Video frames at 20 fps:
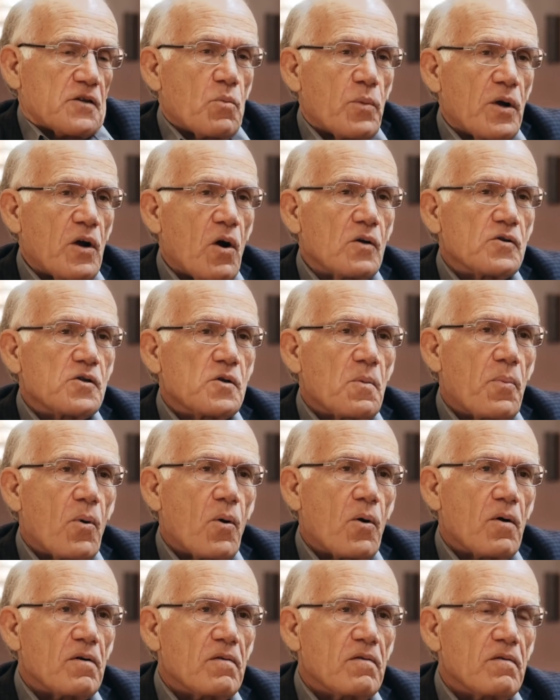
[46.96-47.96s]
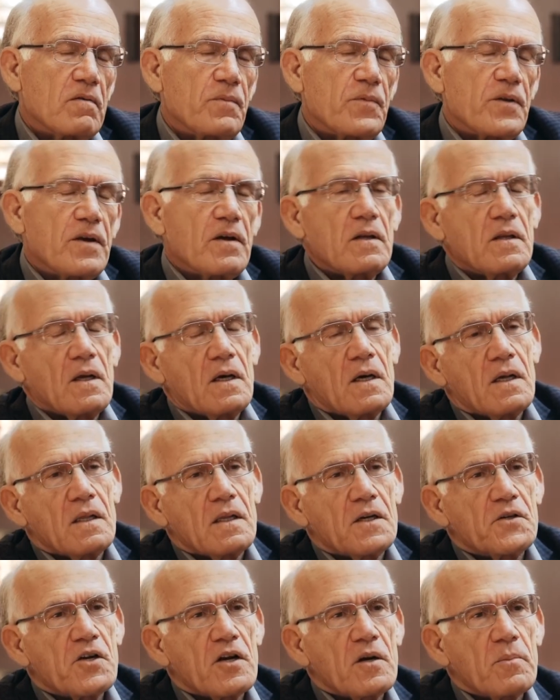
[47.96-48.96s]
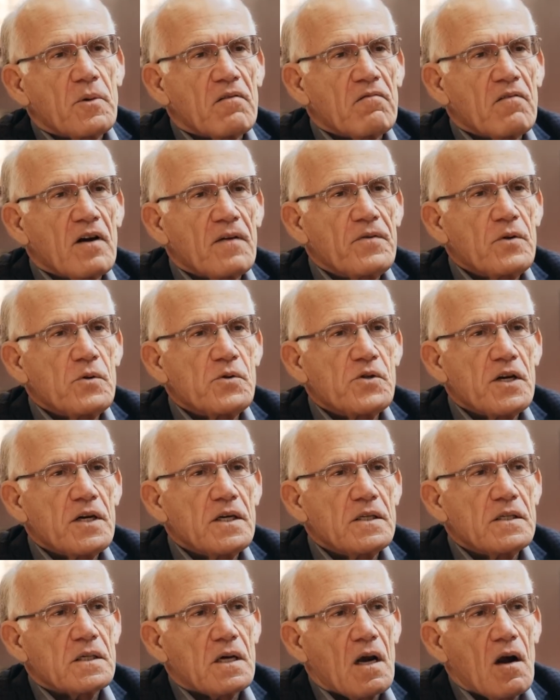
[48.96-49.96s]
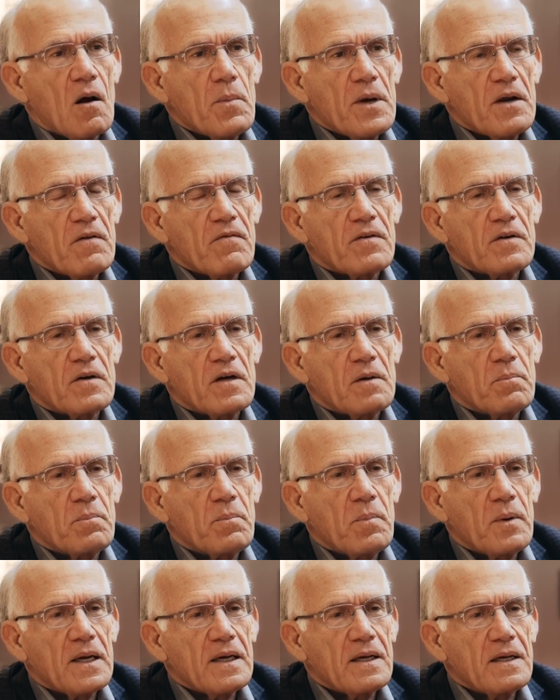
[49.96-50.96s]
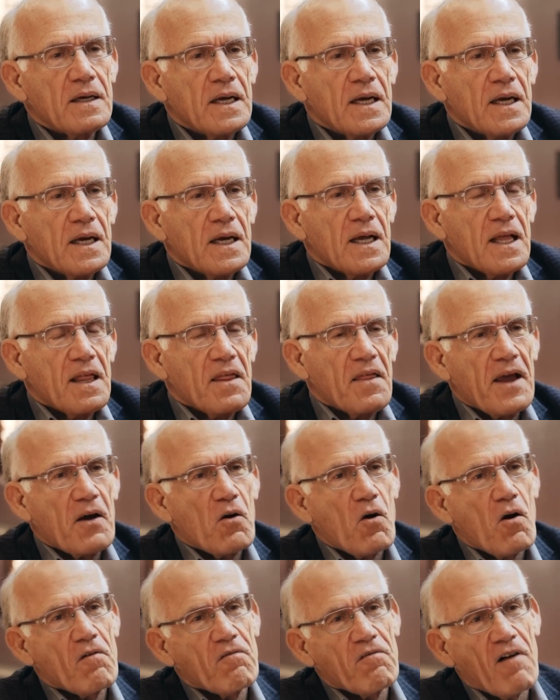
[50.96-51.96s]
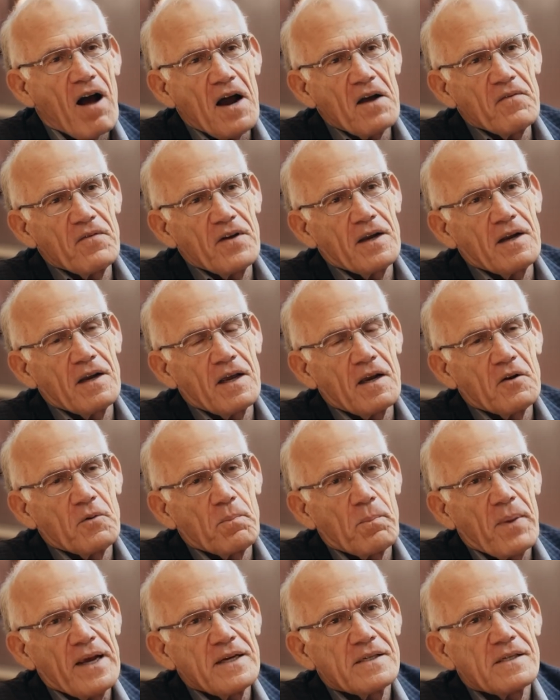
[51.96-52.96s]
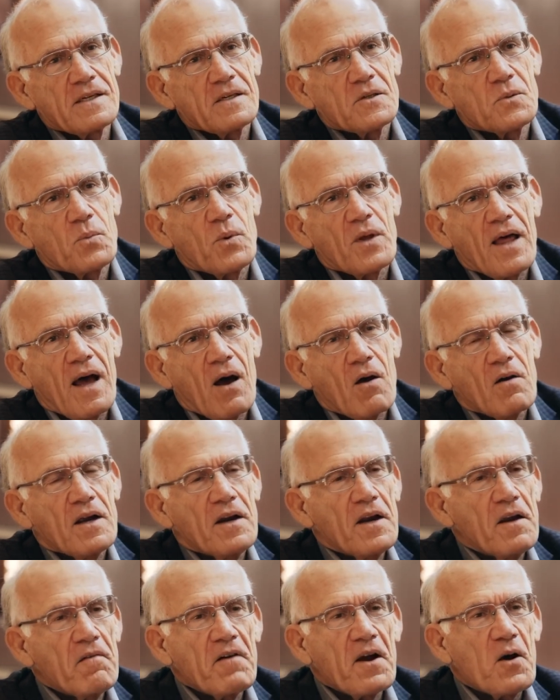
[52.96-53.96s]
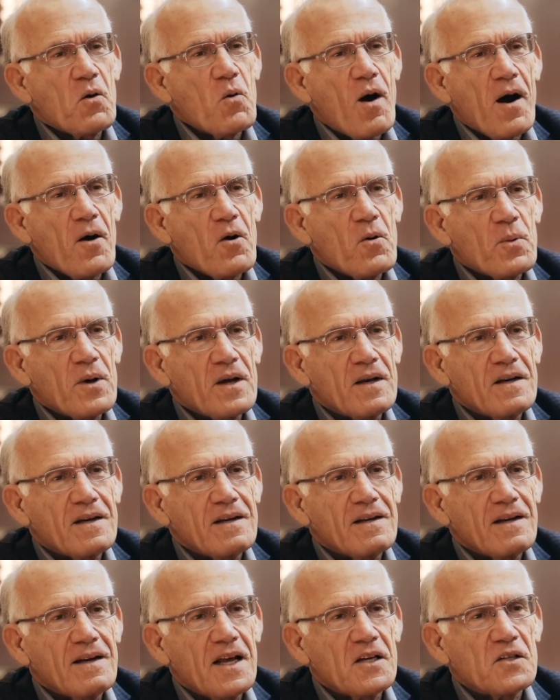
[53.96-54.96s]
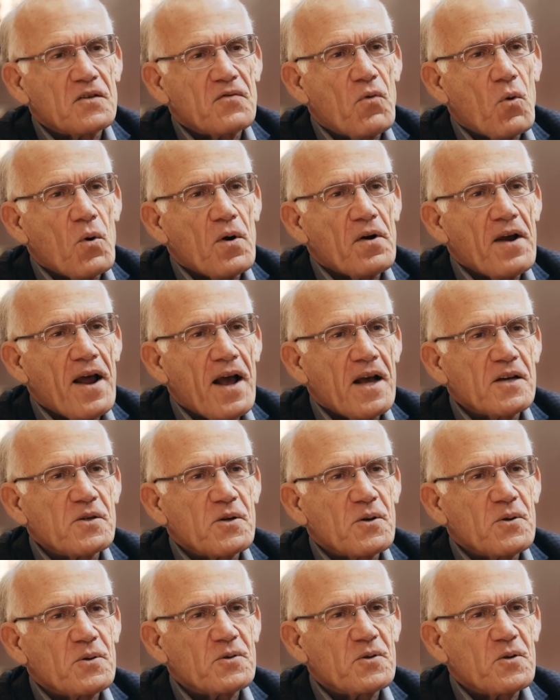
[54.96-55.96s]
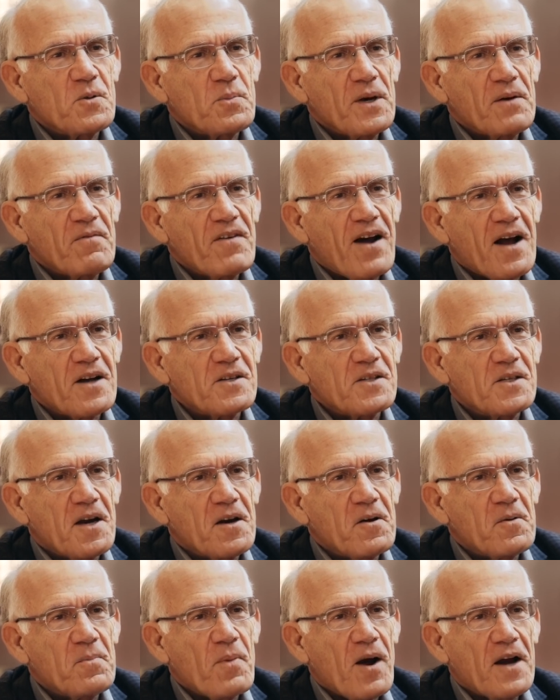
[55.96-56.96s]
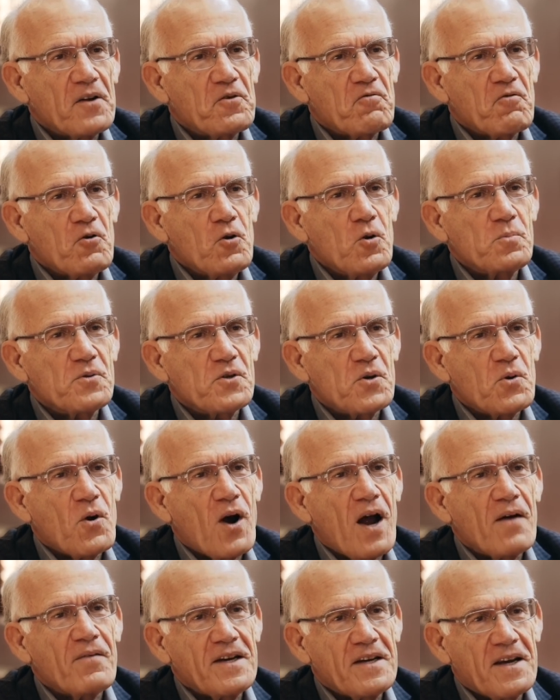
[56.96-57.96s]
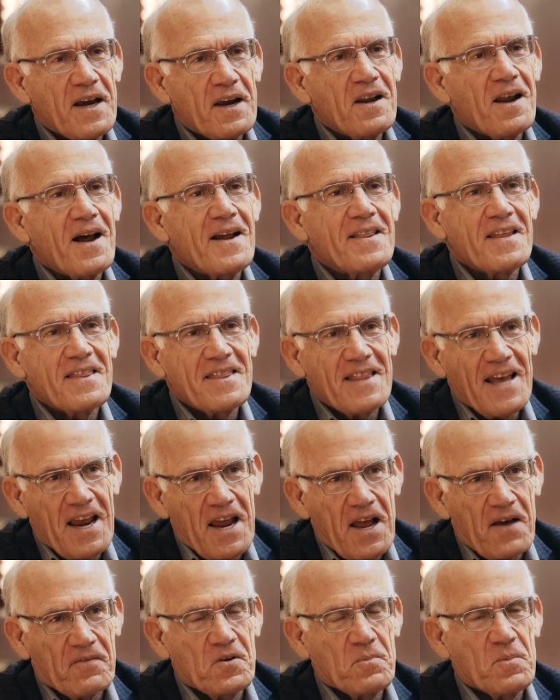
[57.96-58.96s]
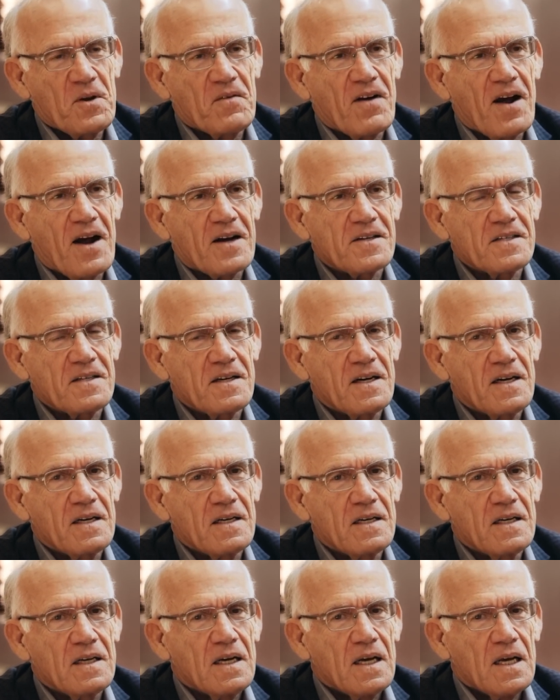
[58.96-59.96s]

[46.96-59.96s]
we all support legitimate refugees coming, but they are arriving in bases without any requirement as foreign nationals to be vaccinated by troops who have a deadline that they have to be vaccinated.